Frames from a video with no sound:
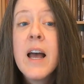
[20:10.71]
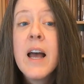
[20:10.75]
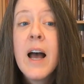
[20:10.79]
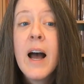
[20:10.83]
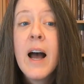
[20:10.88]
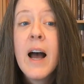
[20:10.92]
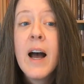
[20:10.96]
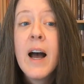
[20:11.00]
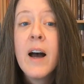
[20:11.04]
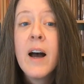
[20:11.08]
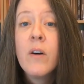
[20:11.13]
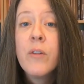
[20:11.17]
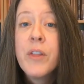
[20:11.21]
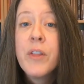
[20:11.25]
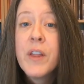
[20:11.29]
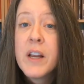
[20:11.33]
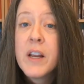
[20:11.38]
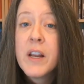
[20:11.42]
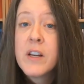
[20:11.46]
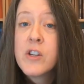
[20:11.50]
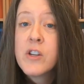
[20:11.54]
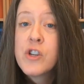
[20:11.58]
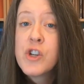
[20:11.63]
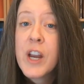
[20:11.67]
how
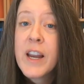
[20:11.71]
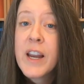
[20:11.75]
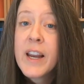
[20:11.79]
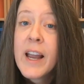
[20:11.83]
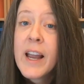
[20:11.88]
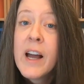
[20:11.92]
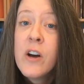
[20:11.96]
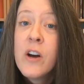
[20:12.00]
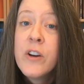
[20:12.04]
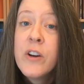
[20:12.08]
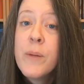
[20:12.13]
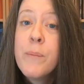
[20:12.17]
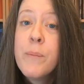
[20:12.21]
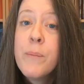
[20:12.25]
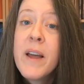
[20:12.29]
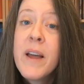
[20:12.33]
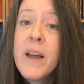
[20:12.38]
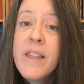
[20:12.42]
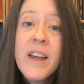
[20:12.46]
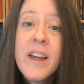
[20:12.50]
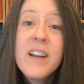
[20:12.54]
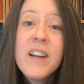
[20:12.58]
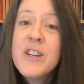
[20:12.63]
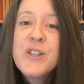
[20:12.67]
things shake out and by
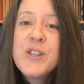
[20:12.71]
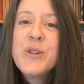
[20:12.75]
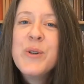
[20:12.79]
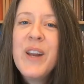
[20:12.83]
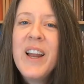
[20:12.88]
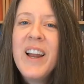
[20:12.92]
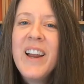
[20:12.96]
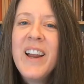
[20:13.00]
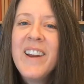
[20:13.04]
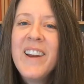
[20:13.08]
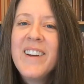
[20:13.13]
then it's too late